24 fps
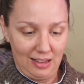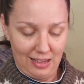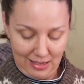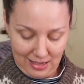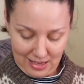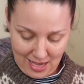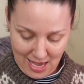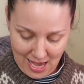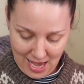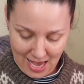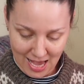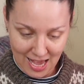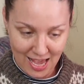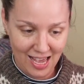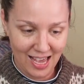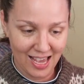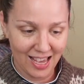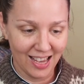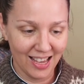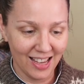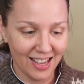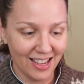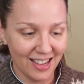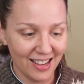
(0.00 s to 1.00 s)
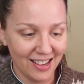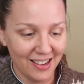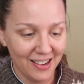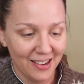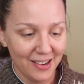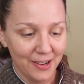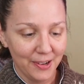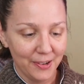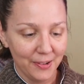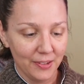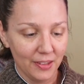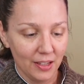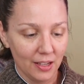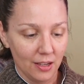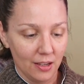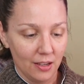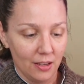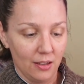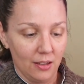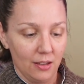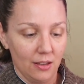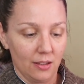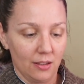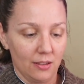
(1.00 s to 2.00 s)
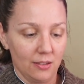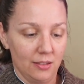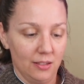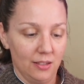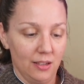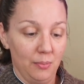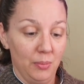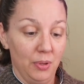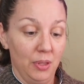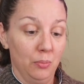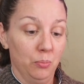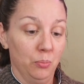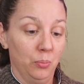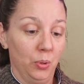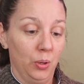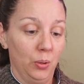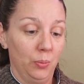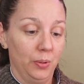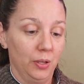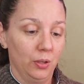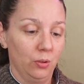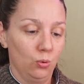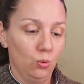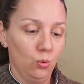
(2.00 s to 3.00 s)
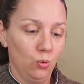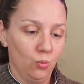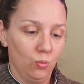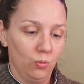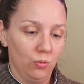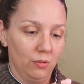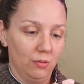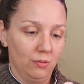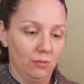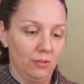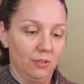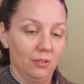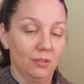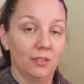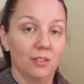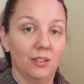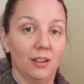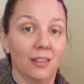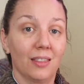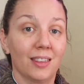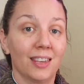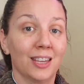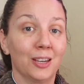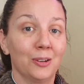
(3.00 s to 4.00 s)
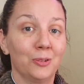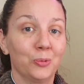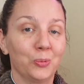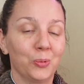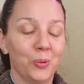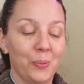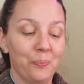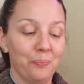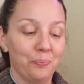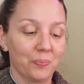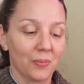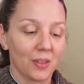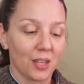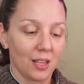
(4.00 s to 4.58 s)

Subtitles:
Because some of them probably... Oh, another hidden one.